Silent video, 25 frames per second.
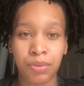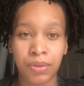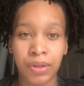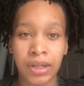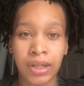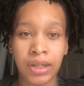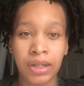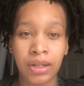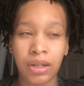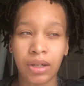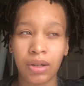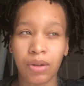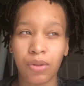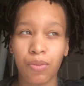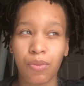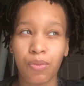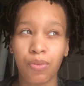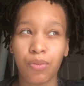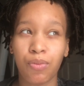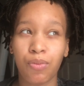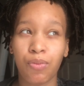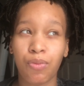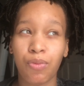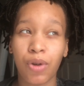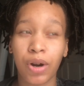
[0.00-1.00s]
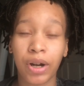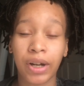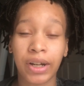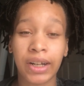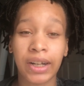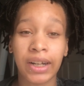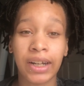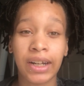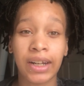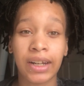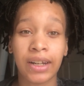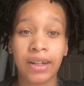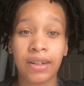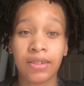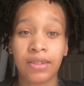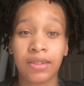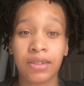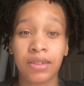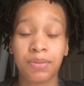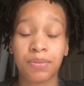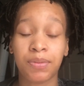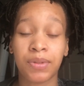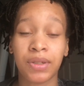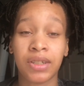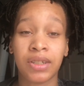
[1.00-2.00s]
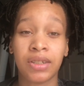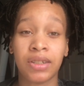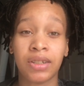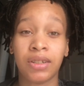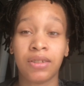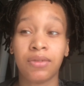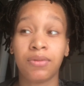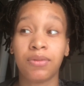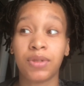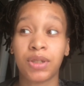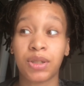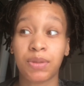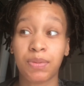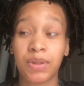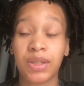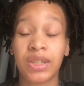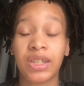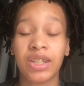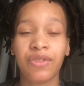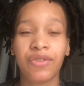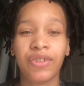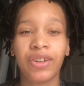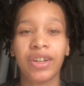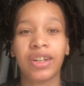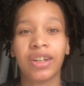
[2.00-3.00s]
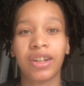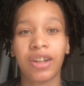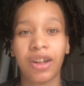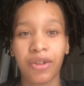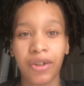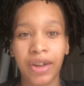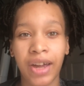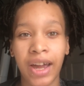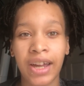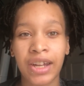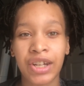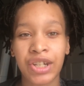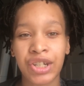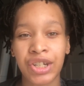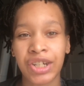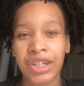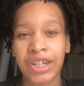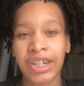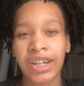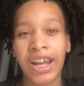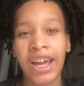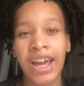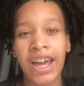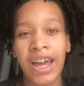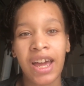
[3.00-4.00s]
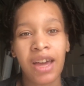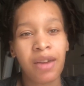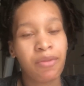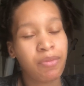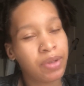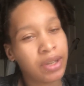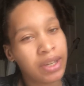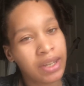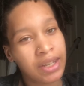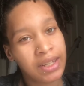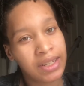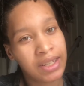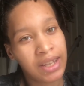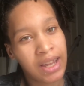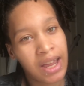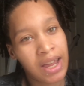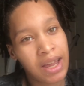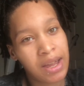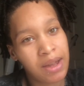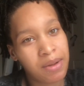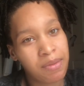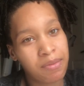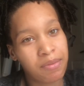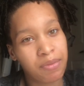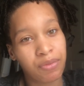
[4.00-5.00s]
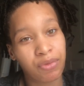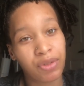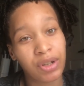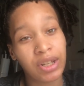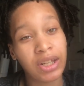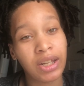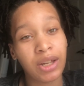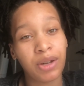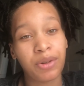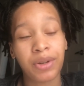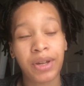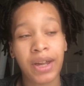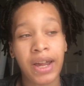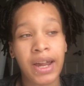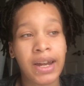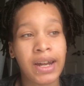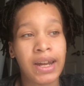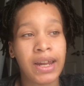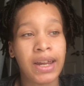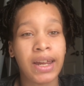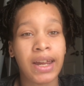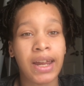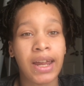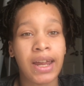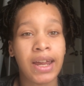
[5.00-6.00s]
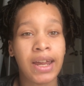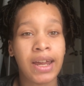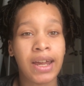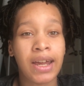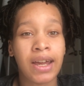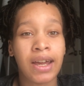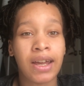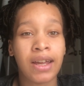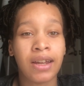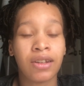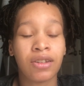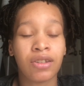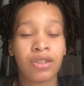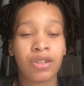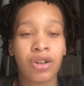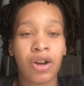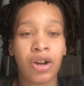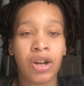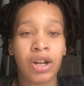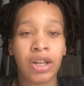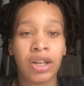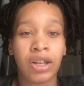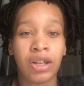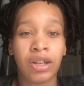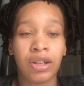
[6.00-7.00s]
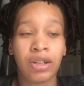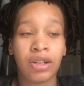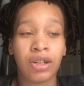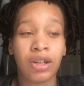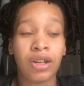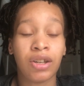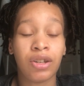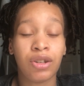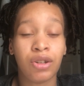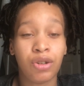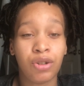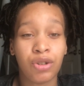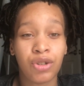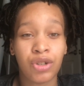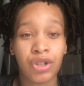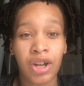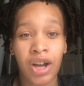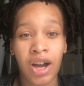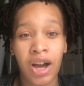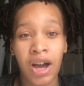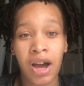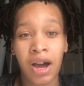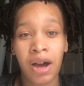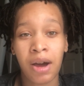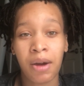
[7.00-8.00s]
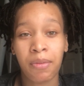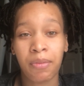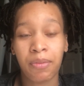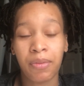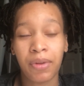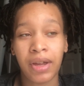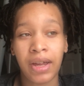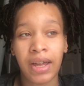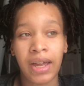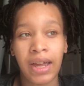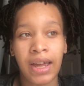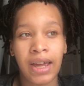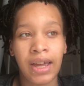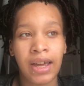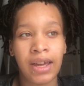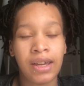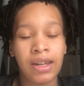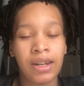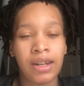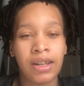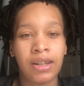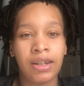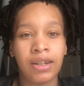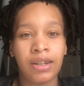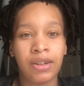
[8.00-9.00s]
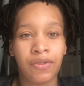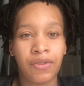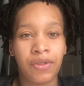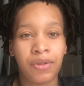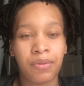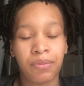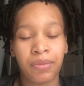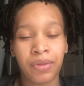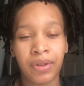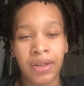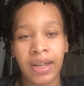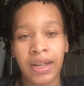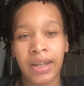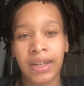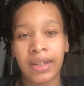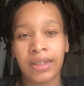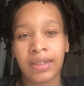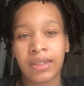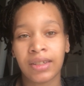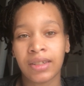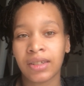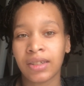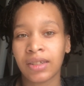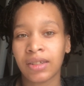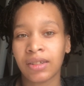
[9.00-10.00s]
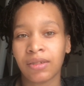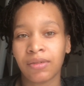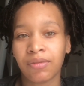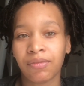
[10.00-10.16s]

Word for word: week working in a specific, specific location because I am relocating and starting a new job in a different place.